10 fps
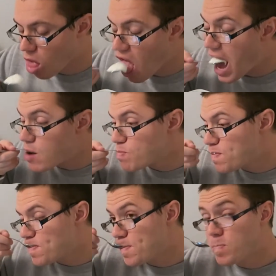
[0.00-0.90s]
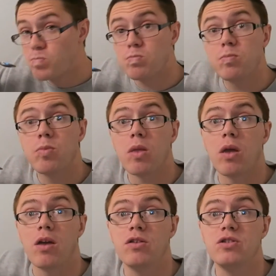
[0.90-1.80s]
as usual
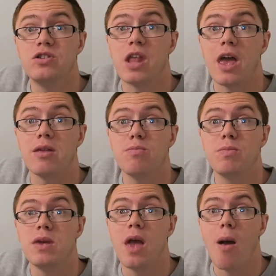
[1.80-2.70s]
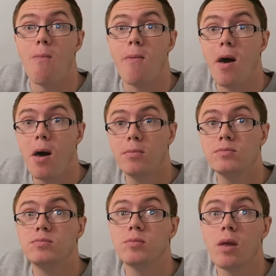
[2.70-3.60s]
and it's 9 p.m
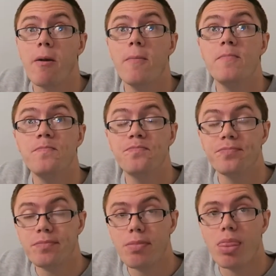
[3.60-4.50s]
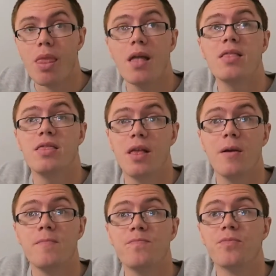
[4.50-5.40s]
and he's just having dinner at
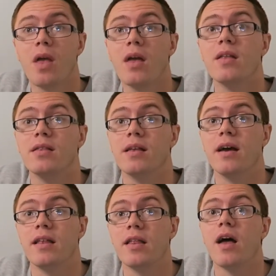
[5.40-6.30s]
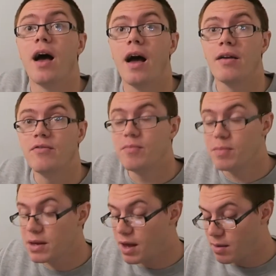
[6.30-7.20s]
9 p.m 9 and a half
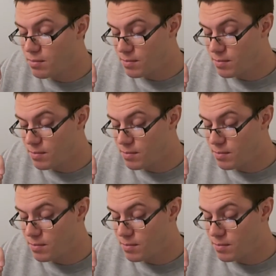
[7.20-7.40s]
p.m